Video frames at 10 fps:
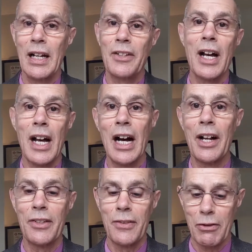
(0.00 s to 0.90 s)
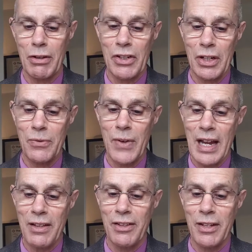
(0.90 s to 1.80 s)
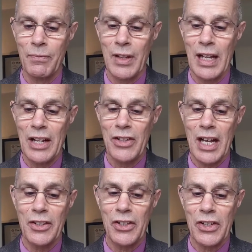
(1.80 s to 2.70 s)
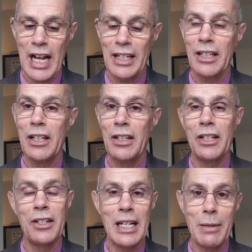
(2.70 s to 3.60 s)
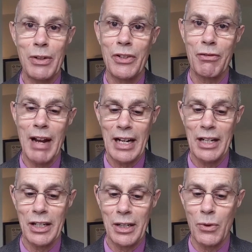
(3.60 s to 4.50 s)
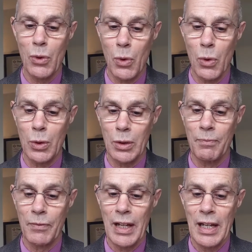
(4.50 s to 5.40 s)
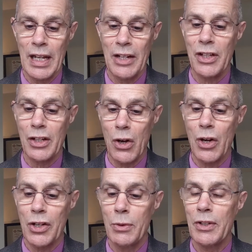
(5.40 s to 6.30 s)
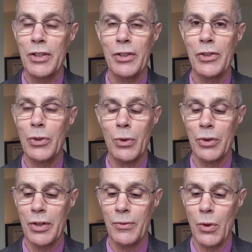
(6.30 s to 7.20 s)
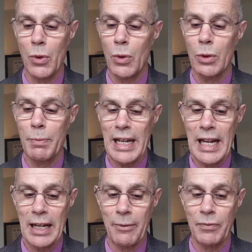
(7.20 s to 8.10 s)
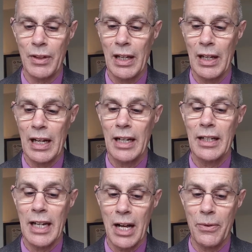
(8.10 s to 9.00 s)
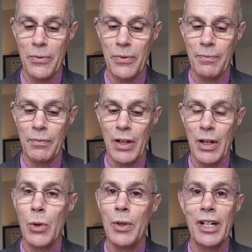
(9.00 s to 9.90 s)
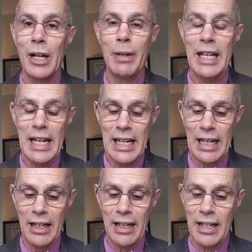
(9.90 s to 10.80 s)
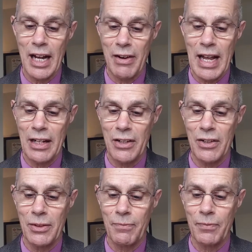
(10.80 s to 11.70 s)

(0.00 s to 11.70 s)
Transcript: At the heart of the Christian faith is the understanding that the deepest reality of all is the God who is the source of all being and love, who is our beginning and our end.